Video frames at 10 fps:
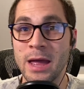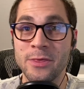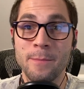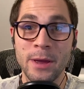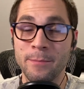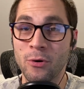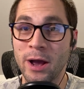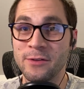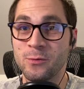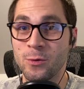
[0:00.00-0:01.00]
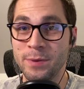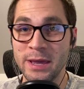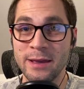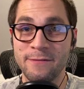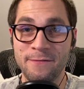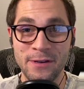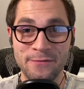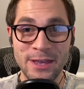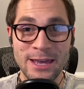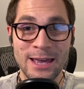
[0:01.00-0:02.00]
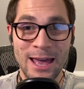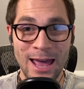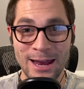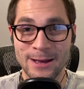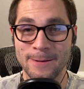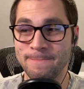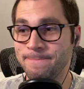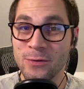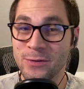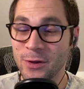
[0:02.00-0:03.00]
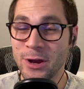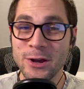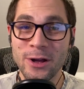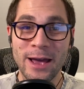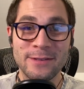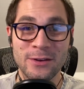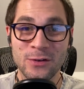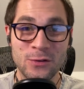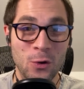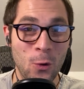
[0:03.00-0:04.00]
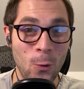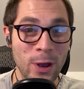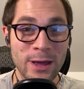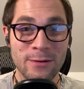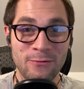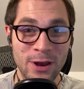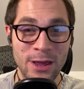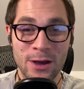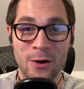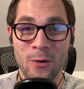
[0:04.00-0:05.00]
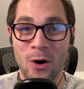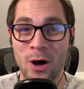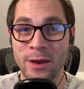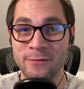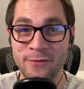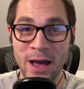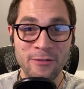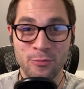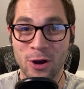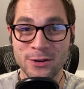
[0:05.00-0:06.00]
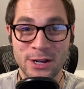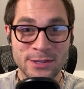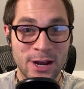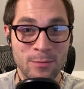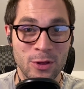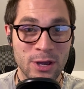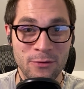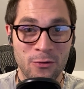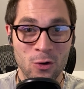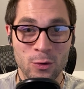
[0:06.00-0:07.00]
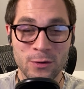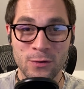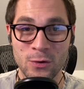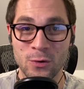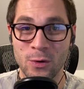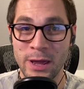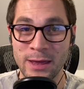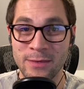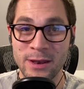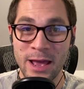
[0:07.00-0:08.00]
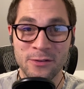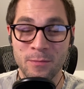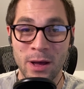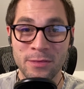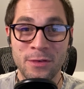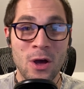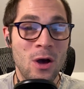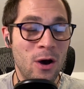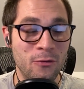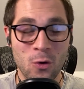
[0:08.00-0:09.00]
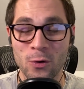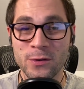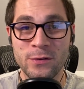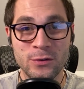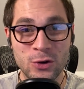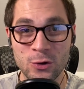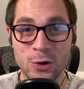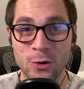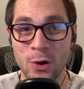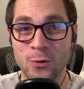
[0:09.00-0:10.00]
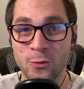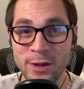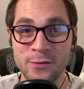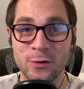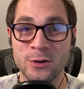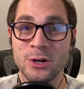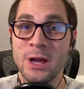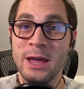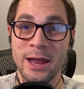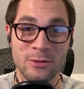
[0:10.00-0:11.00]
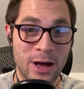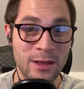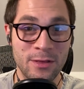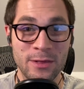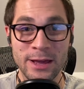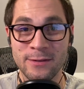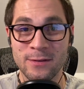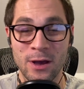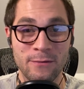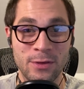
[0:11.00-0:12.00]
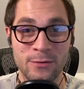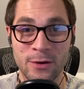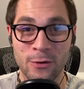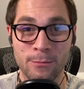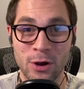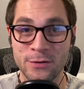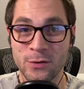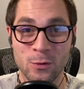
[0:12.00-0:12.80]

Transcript: and the mint price will be fifty A D A. So there you go, guys. That's just a quick video on five projects that I'm looking forward to in the next month. Of course, do your own research, and a lot of the links of the different projects